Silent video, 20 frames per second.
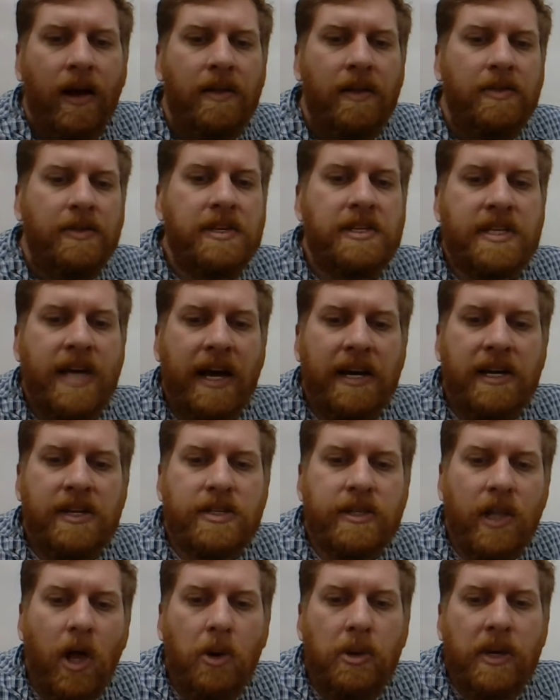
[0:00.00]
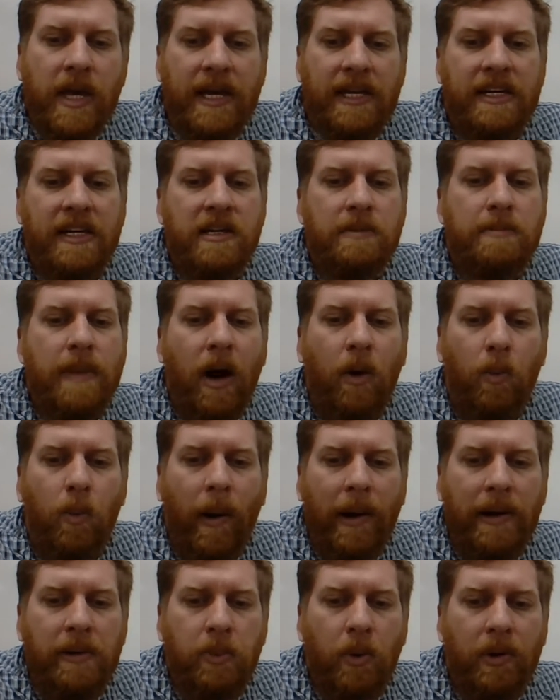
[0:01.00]
The sun is located about
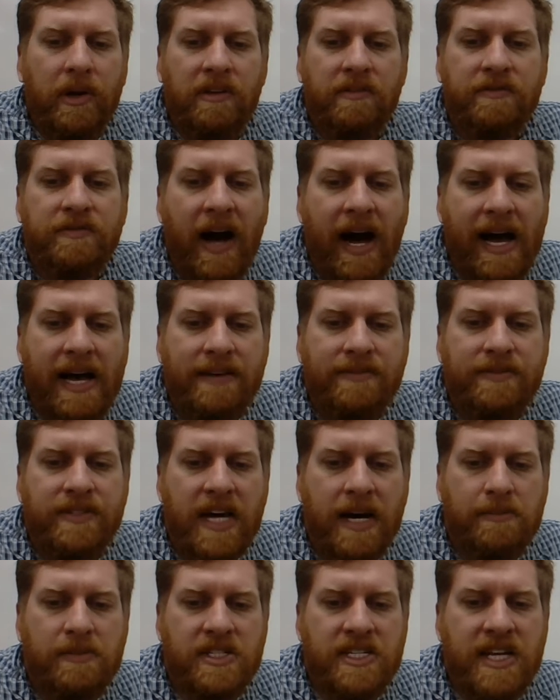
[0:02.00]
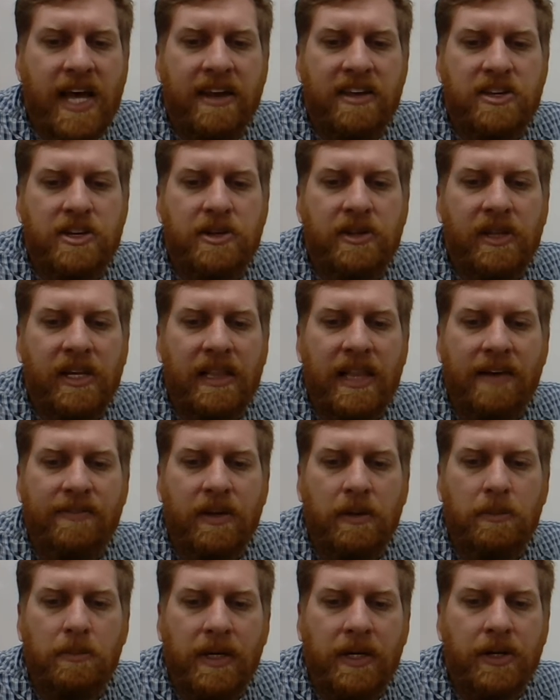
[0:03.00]
1.5 times 10 to the
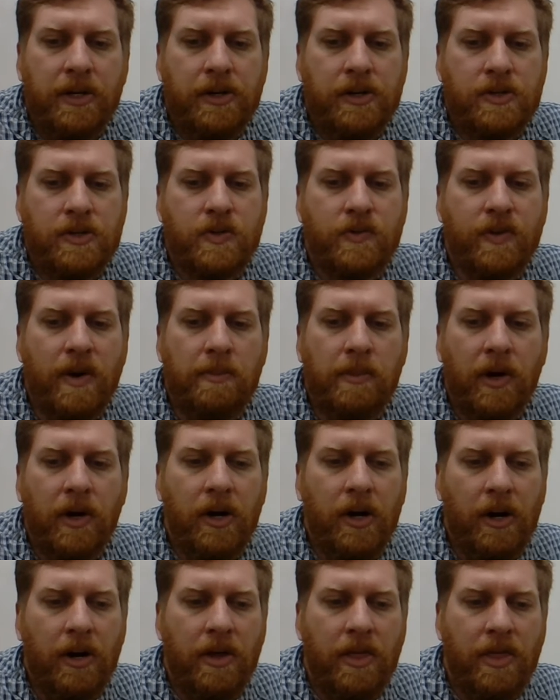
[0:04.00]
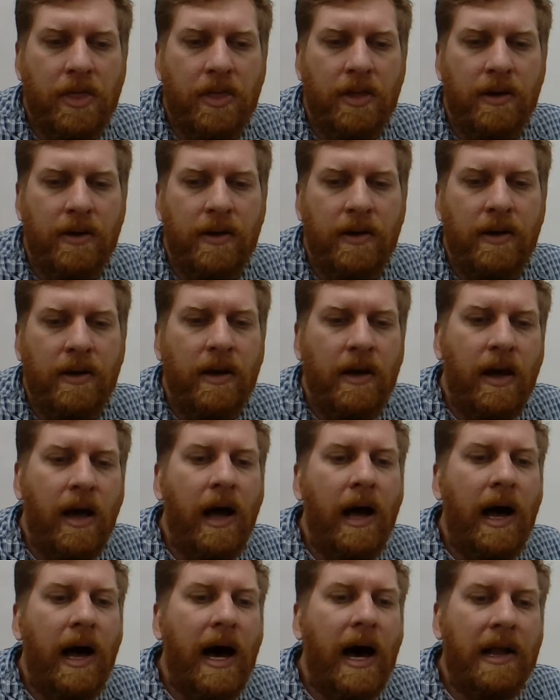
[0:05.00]
11 meters from Earth.
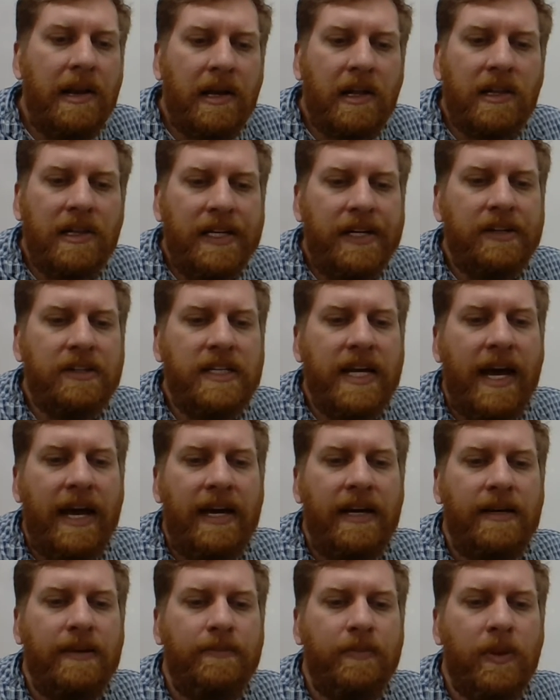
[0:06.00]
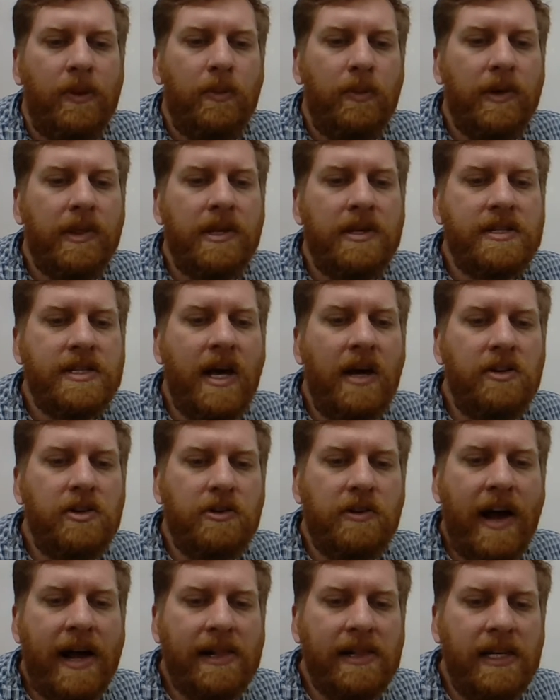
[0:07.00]
On a clear day, with the sun
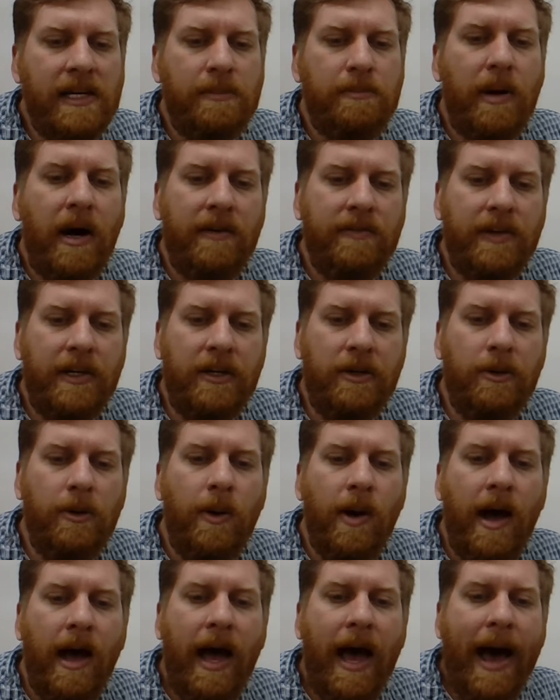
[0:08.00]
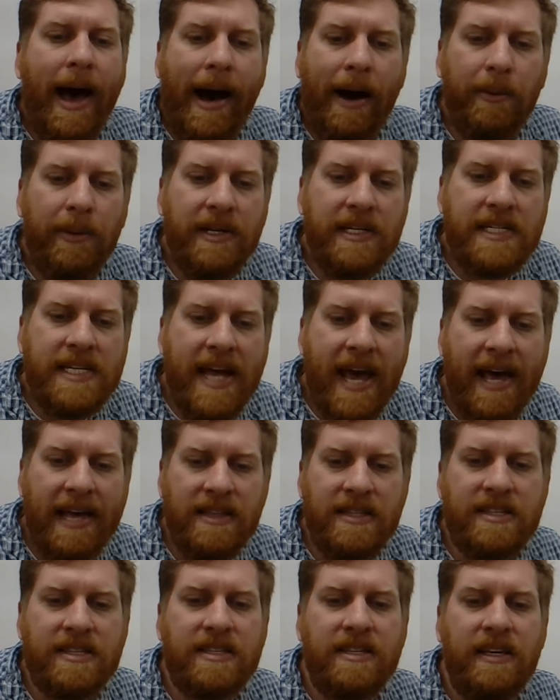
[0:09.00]
directly above you, how
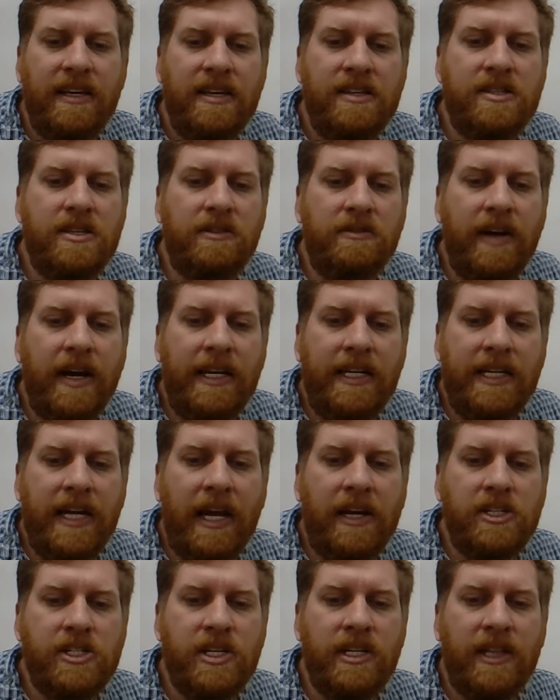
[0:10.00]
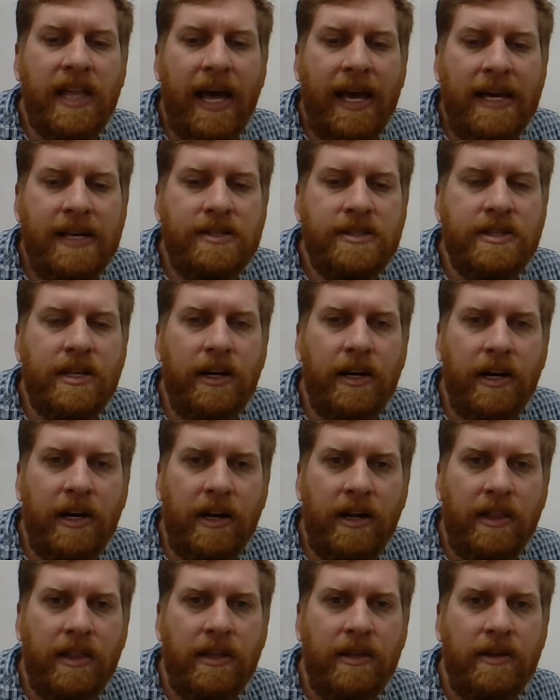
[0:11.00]
intense is the radiation that hits the
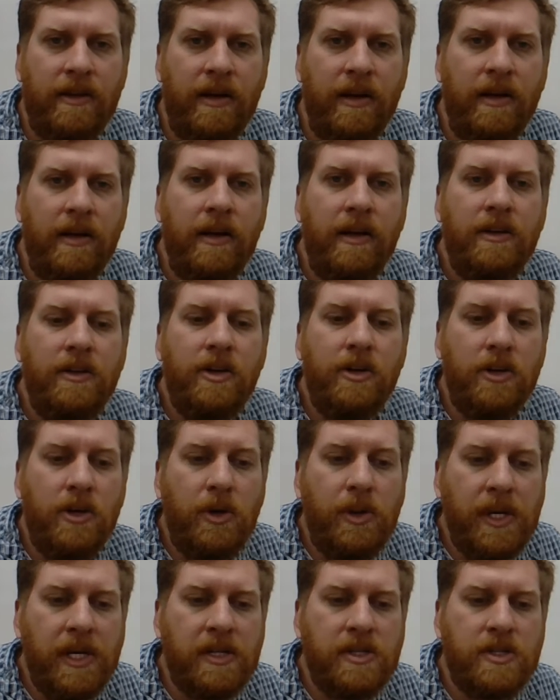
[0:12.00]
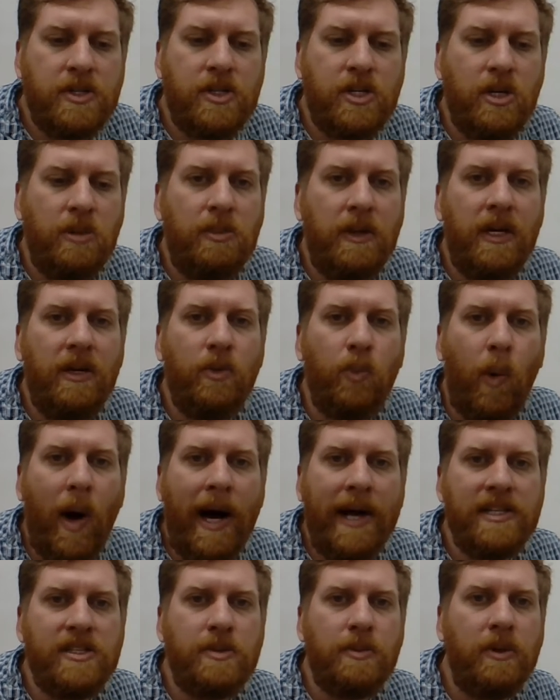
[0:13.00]
Earth? Your units should be in
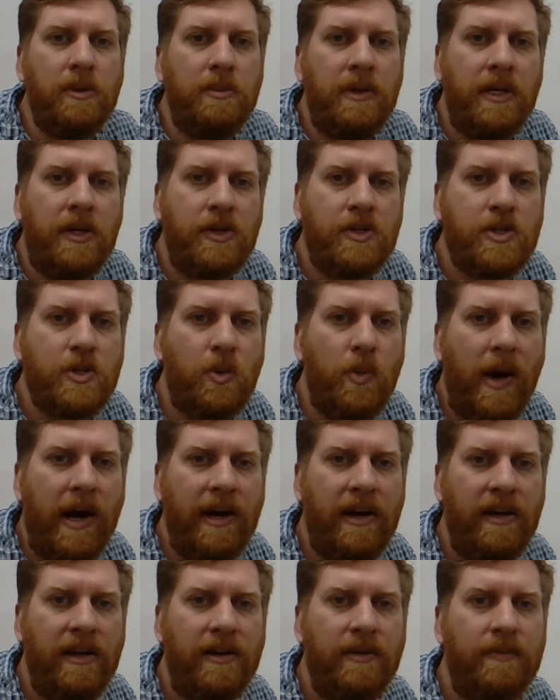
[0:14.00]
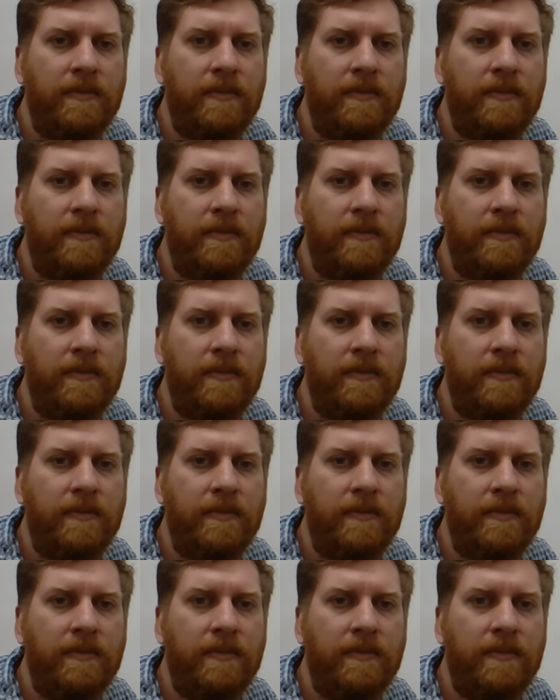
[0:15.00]
watts per meter squared.